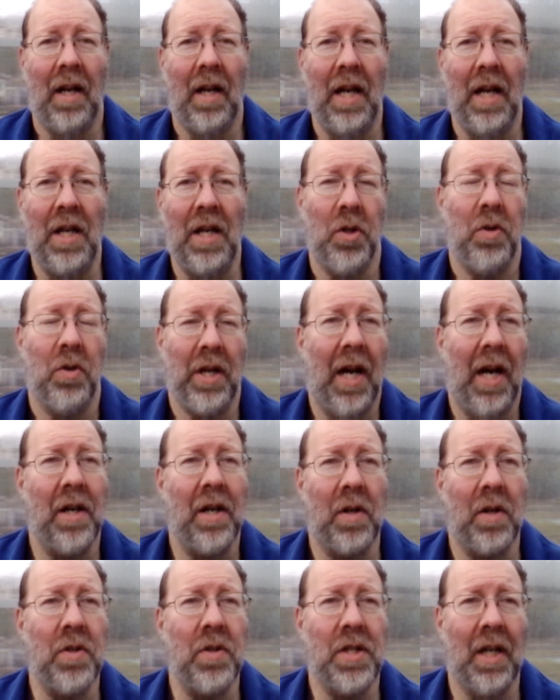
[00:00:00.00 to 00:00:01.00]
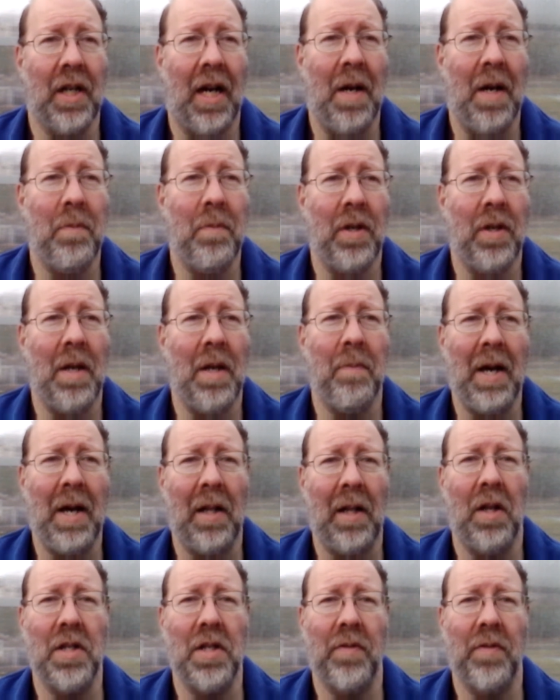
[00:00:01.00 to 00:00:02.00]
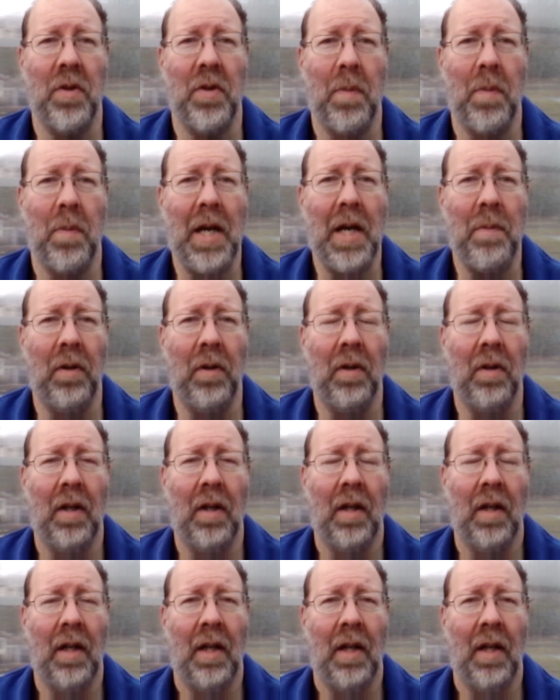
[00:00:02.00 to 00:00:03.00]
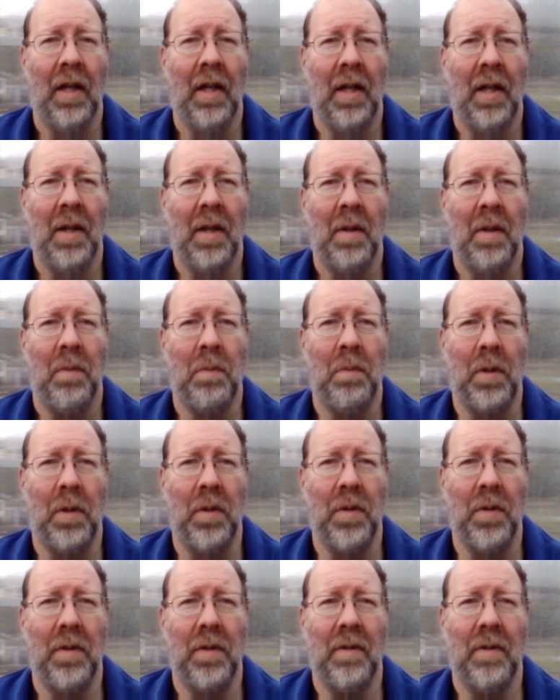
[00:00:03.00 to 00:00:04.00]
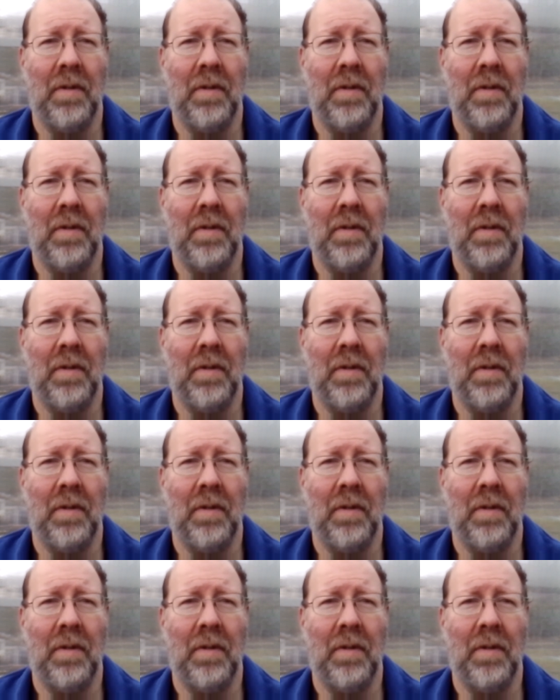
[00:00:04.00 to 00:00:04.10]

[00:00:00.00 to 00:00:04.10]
It showed you had a good time, you met lots of other people, but